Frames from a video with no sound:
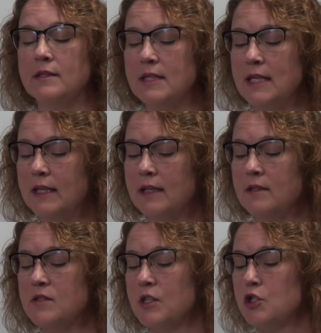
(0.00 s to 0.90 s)

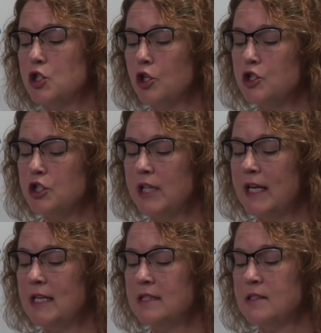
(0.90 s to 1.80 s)
Deacons and church
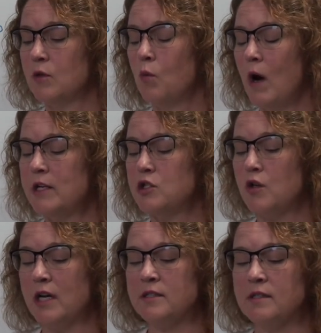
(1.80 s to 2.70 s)
ladies in white
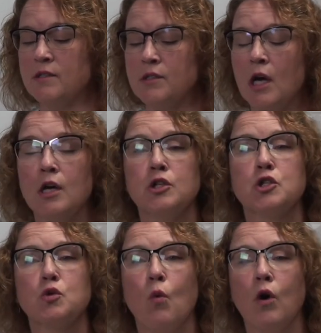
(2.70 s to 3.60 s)
dresses
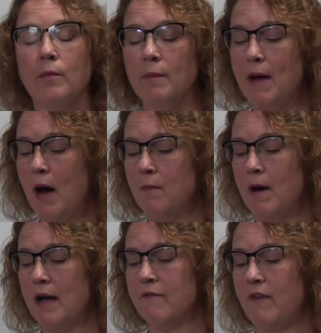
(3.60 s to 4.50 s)
swarm about
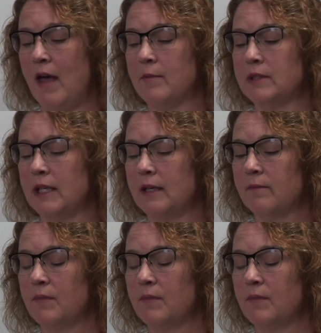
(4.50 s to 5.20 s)
my family,